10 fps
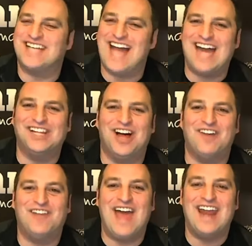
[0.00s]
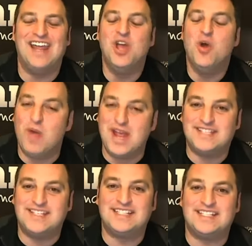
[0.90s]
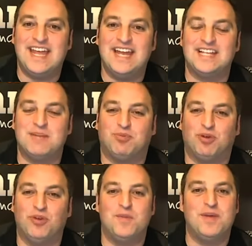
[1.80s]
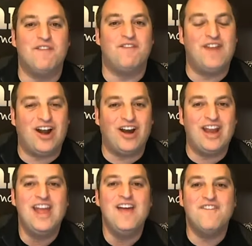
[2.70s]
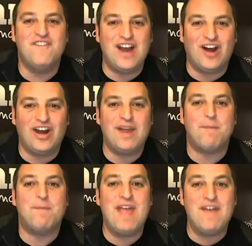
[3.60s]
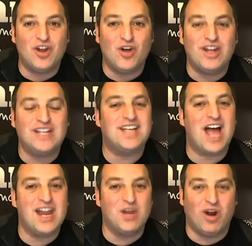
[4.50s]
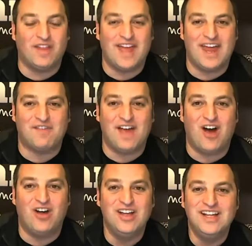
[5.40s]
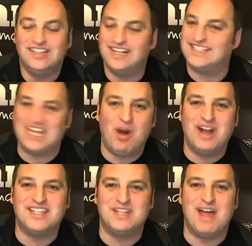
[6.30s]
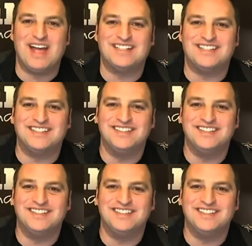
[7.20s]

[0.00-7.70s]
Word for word: Gotta love that. Week 16 is going to prove to be a very, very pivotal and exciting one in the NFL. Let's get right into the picks.